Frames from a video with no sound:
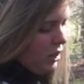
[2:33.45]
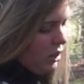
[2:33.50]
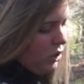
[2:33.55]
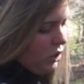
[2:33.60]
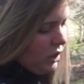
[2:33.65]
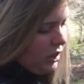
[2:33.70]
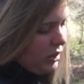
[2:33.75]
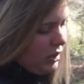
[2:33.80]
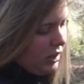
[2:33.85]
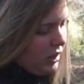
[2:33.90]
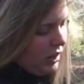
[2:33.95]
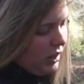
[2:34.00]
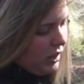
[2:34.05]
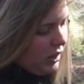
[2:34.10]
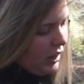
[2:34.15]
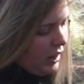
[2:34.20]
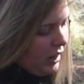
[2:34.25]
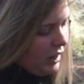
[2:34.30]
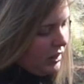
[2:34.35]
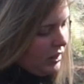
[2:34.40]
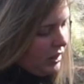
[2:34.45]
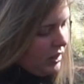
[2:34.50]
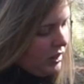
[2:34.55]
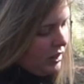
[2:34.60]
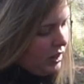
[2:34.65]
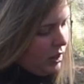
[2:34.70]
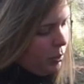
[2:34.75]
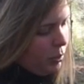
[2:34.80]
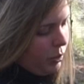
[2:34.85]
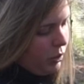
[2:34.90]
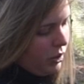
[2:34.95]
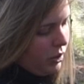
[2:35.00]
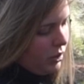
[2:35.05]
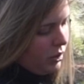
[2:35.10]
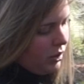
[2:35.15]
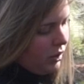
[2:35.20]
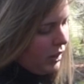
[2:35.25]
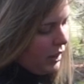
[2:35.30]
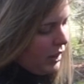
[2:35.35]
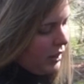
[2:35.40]
You can see that it has a zipper.
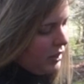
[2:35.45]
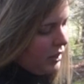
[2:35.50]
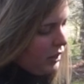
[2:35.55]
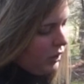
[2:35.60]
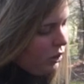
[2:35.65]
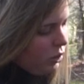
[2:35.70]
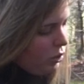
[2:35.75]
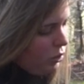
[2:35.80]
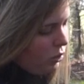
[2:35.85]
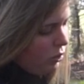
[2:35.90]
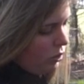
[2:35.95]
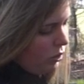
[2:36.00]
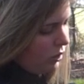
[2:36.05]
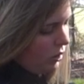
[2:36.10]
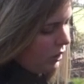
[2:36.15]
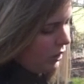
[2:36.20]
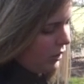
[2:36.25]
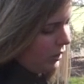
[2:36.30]
It has a little